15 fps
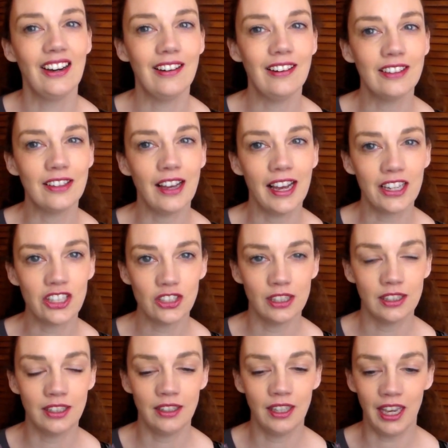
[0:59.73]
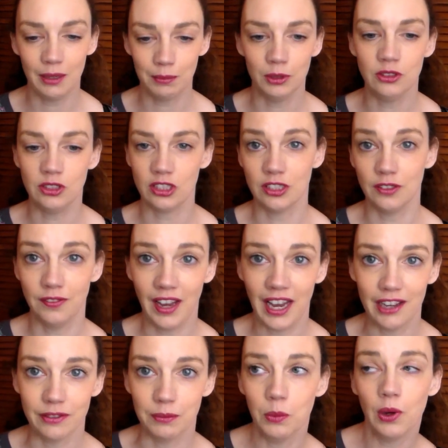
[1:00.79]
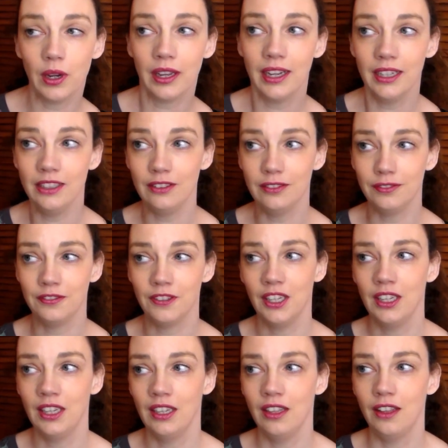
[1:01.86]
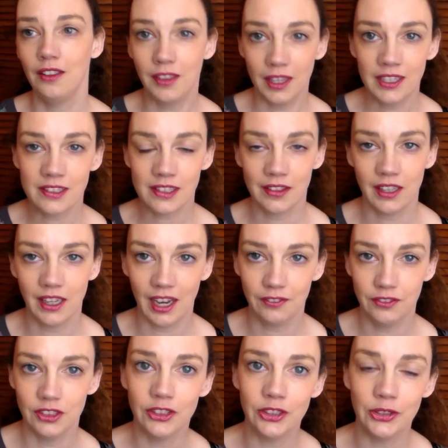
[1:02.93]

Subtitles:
are actually able to survive and what kind of things that they have to